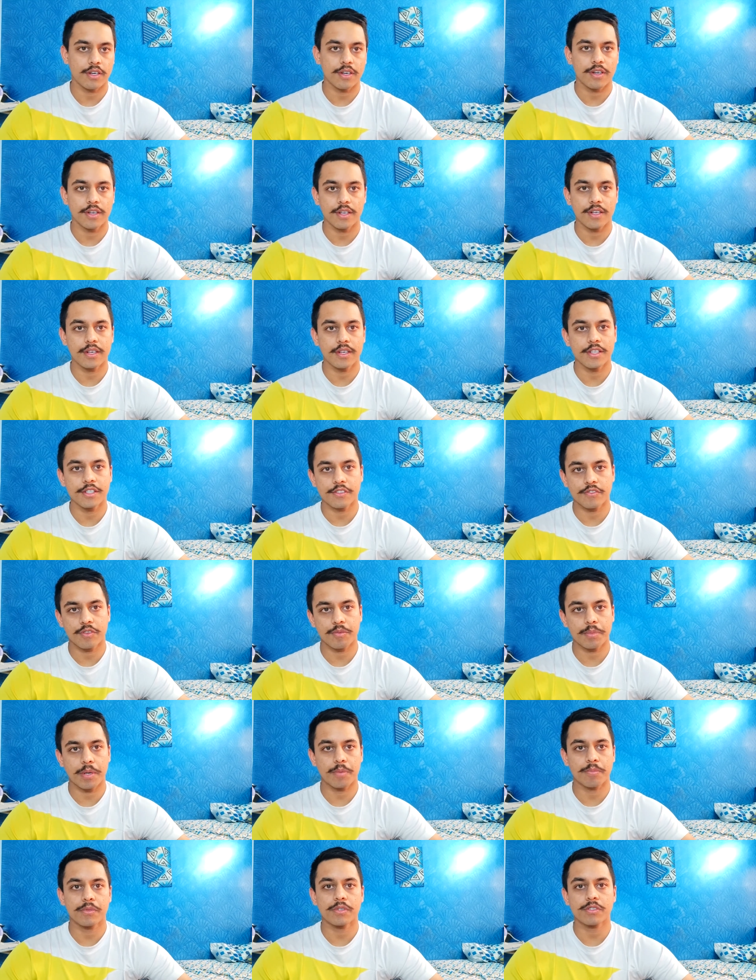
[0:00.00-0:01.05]
in each of the
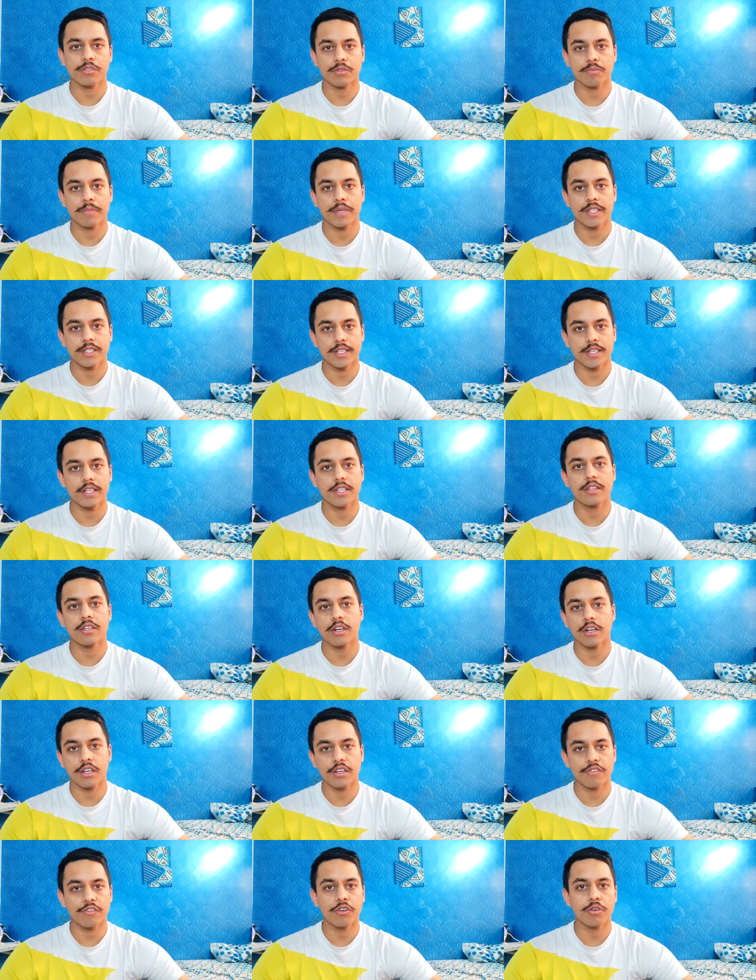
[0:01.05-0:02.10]
papers. So basically
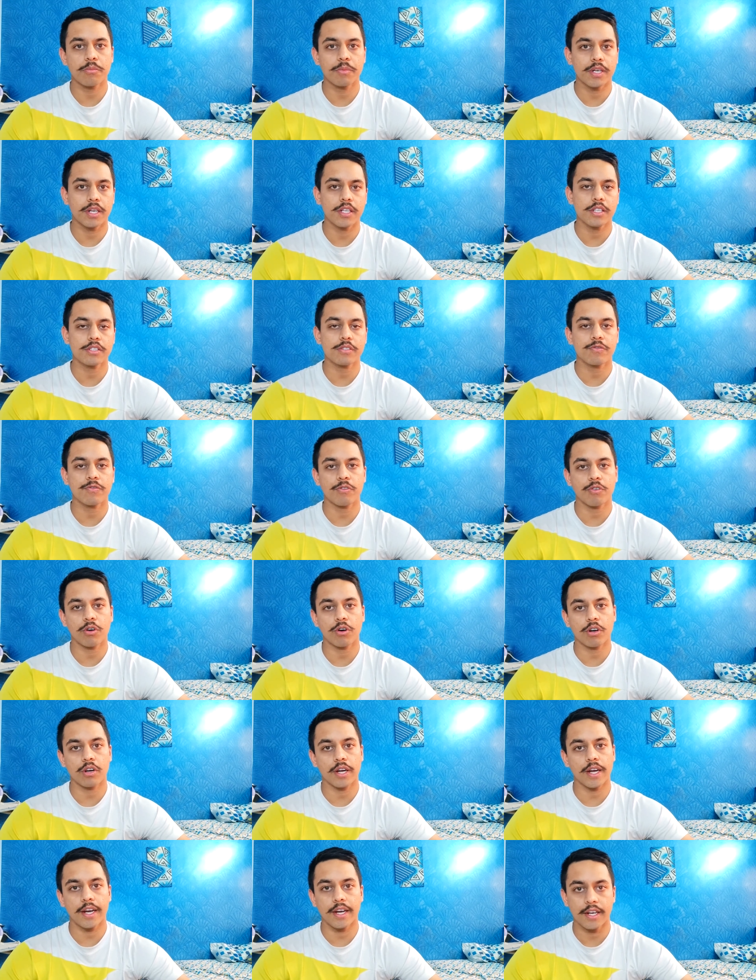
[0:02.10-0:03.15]
34 minutes
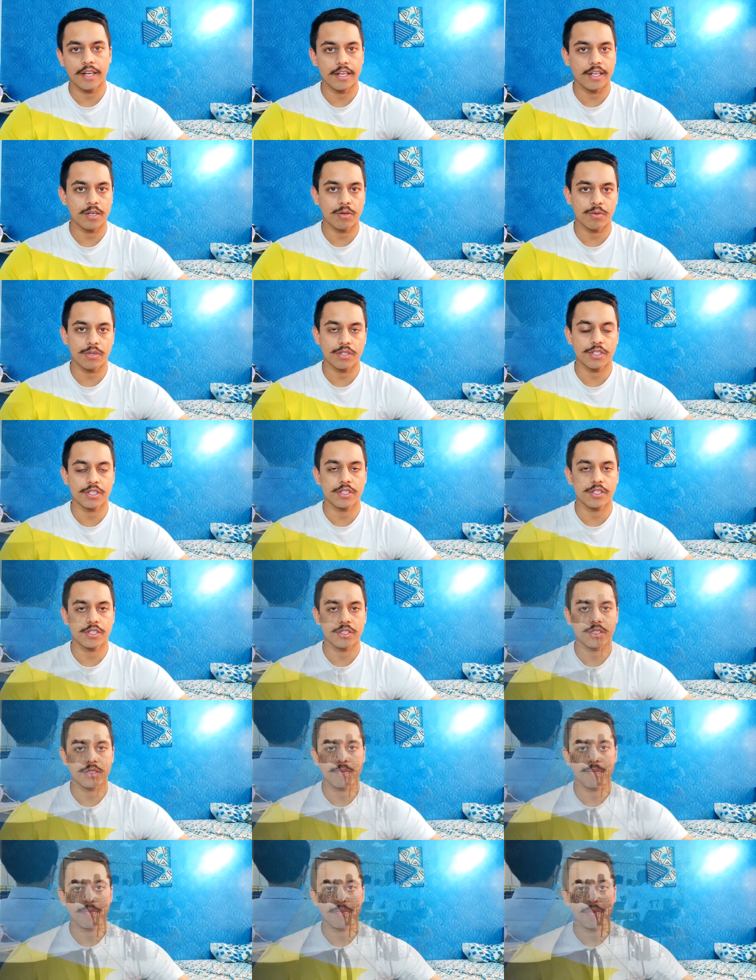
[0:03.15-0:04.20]
for 80 questions.